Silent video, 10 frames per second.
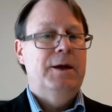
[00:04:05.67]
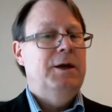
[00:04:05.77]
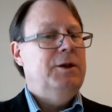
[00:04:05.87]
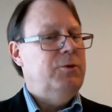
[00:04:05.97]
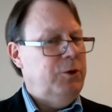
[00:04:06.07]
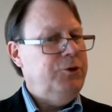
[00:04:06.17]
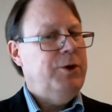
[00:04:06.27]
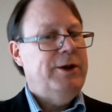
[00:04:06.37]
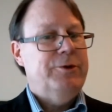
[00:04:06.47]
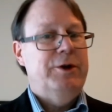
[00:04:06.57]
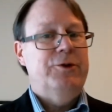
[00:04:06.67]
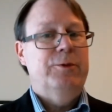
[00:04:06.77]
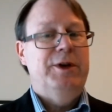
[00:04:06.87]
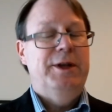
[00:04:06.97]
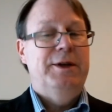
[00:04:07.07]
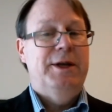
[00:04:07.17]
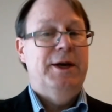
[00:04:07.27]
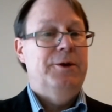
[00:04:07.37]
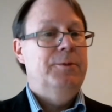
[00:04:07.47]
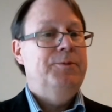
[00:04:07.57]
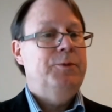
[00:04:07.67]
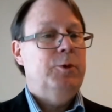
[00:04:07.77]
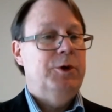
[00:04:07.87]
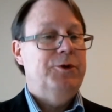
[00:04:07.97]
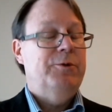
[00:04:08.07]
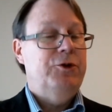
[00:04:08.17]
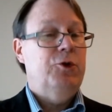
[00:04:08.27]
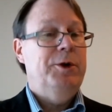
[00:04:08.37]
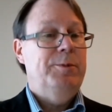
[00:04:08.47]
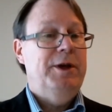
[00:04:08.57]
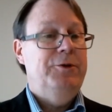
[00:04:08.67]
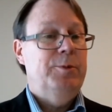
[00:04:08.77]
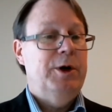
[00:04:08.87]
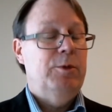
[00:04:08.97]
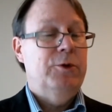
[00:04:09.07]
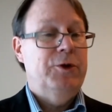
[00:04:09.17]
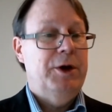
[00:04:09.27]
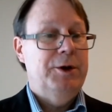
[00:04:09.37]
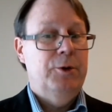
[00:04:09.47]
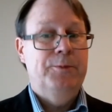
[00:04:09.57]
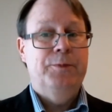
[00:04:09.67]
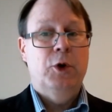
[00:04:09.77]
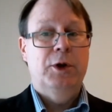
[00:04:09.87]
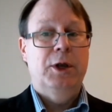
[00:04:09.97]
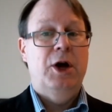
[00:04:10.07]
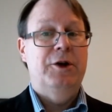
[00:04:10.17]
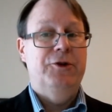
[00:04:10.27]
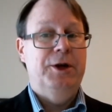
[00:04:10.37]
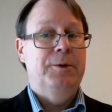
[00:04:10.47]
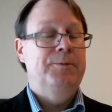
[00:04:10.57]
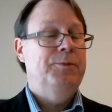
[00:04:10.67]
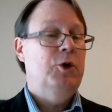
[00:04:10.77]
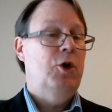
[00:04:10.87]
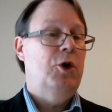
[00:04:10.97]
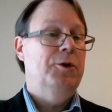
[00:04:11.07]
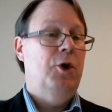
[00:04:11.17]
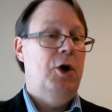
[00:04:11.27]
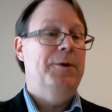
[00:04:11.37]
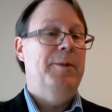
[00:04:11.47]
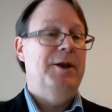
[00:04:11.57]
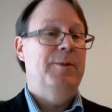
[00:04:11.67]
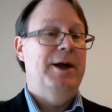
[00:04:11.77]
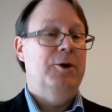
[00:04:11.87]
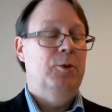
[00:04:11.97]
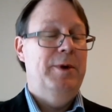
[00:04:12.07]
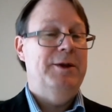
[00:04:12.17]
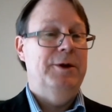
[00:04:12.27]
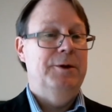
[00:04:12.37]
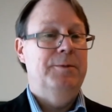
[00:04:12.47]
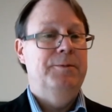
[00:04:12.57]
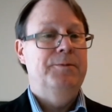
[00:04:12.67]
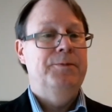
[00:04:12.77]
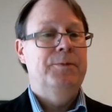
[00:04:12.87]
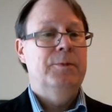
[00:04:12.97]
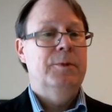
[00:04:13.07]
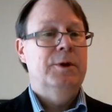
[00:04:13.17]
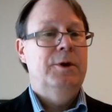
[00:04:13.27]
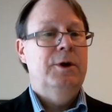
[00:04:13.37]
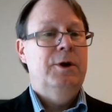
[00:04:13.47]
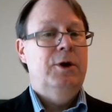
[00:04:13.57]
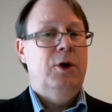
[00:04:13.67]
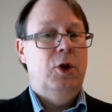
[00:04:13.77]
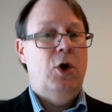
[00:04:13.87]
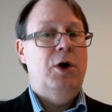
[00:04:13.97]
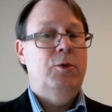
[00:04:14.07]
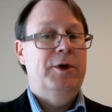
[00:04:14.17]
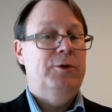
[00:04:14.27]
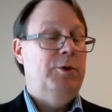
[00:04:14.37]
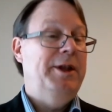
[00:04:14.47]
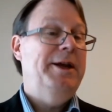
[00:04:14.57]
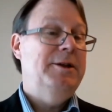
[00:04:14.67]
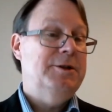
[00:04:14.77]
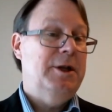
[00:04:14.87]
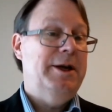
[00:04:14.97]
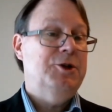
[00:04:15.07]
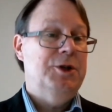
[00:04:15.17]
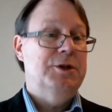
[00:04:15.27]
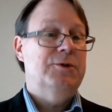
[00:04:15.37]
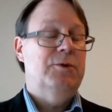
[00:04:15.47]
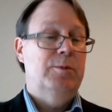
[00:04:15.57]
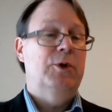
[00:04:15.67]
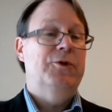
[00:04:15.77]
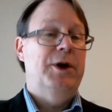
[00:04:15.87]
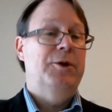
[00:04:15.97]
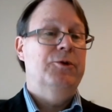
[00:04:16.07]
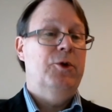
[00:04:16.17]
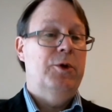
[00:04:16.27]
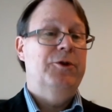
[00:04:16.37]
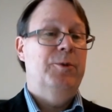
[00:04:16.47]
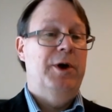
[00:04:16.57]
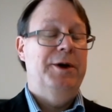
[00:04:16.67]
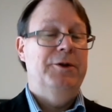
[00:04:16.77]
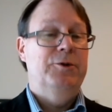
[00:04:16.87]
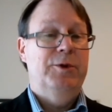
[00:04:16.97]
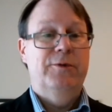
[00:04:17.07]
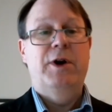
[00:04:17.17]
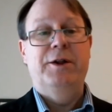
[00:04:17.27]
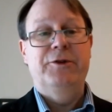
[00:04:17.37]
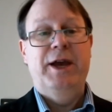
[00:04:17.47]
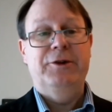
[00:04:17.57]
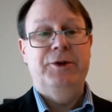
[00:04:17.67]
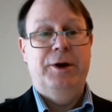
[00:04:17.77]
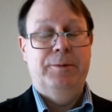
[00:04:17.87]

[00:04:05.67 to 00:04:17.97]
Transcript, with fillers: The first translation we did together was of a short piece by Bolzano on logic called On the Mathematical Method, along with related selections from Bolzano's correspondence with Franz Exner,